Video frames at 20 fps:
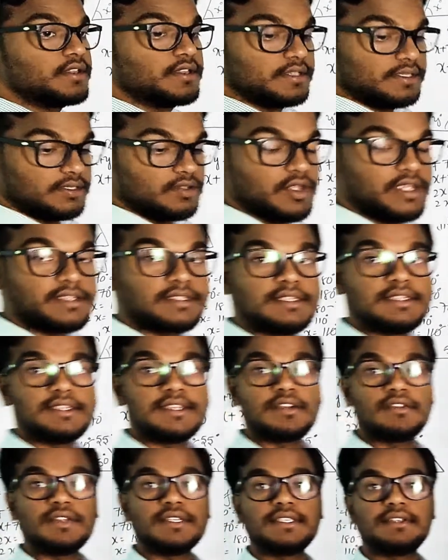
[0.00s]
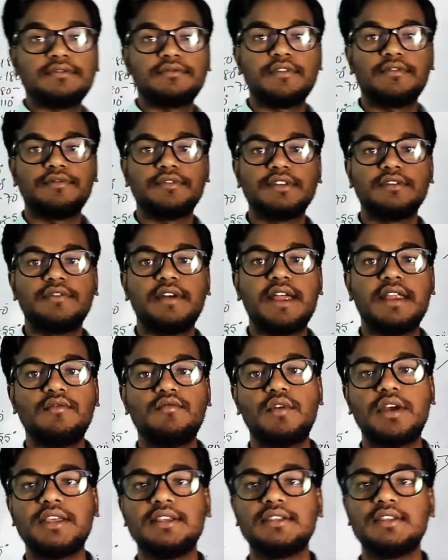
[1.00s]
So x is equals to fifty-five and
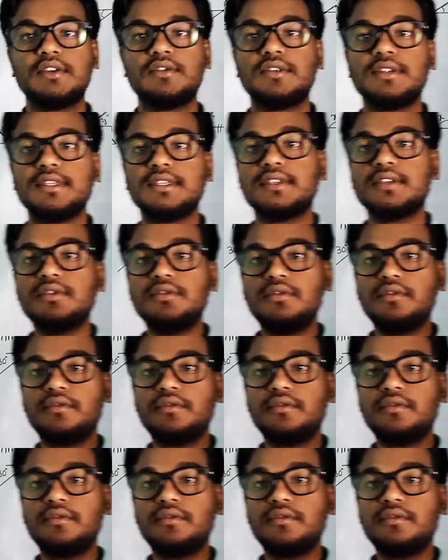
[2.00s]
y is equals to